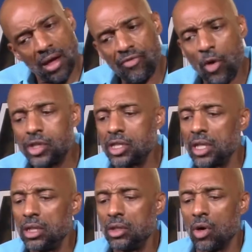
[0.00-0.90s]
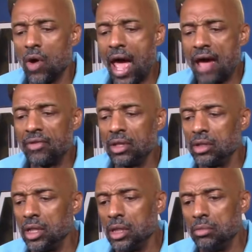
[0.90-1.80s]
fortunately, you know, having
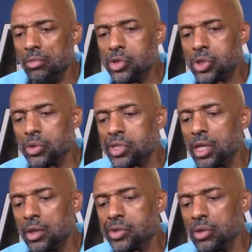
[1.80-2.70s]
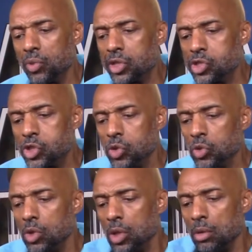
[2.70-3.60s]
the musical skills in which to